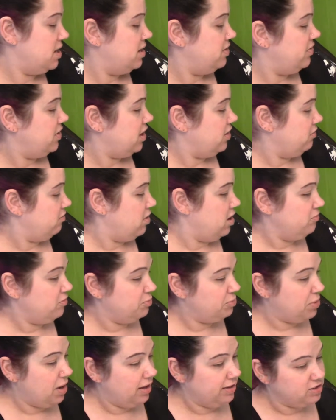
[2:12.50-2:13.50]
The other one
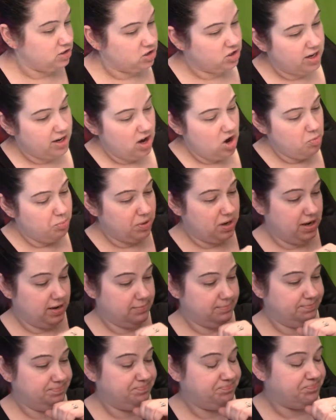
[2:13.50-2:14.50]
would probably just try to open
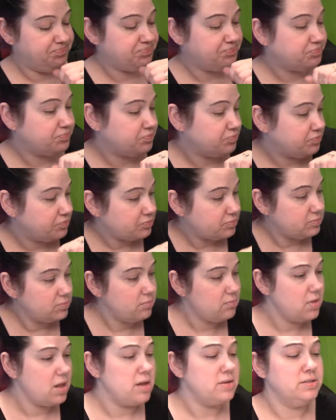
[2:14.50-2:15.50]

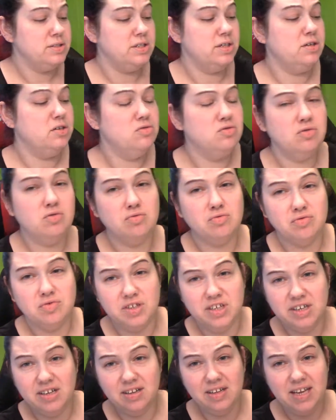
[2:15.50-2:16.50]
it. So,
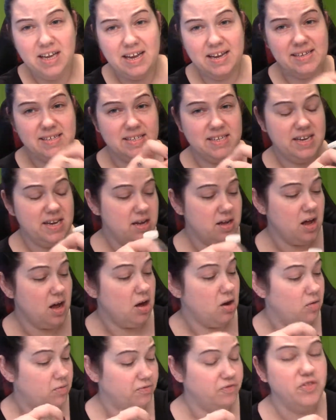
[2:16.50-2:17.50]
real easy.
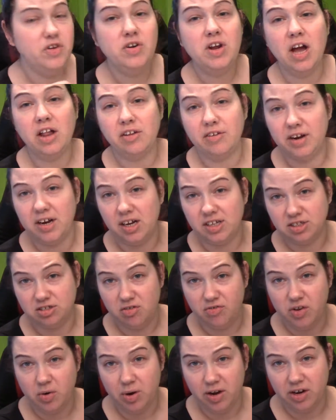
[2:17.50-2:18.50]
Oh, food coloring also
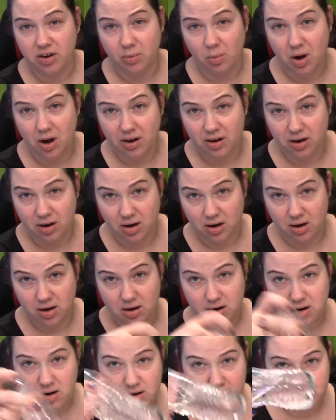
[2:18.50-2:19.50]
if you want your water
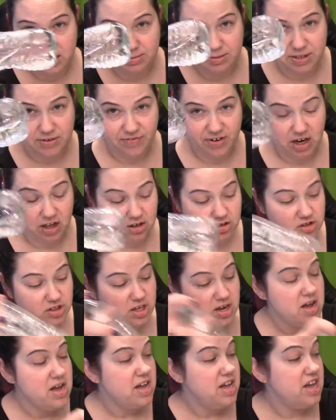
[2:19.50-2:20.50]
to be different colors.
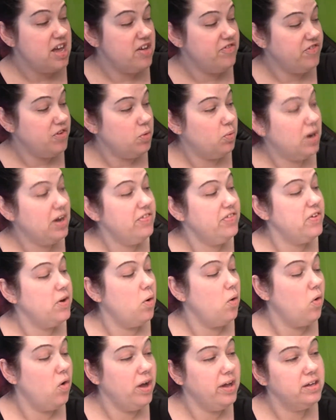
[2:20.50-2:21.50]
If you want the
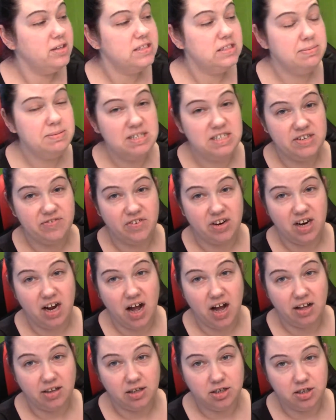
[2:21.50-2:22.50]
oil to be different
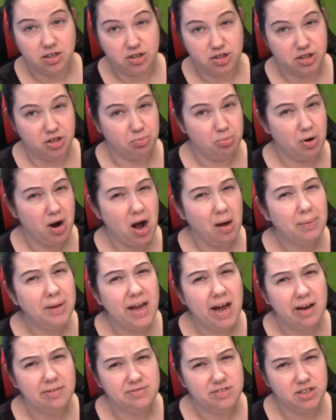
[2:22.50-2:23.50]
colors, you'll probably
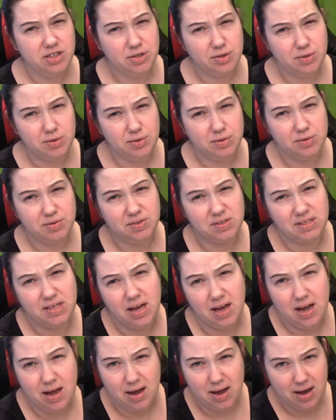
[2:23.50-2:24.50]
have to use
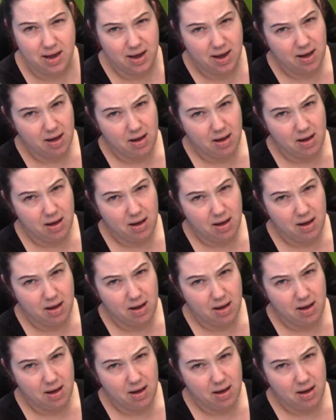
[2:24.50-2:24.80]
a,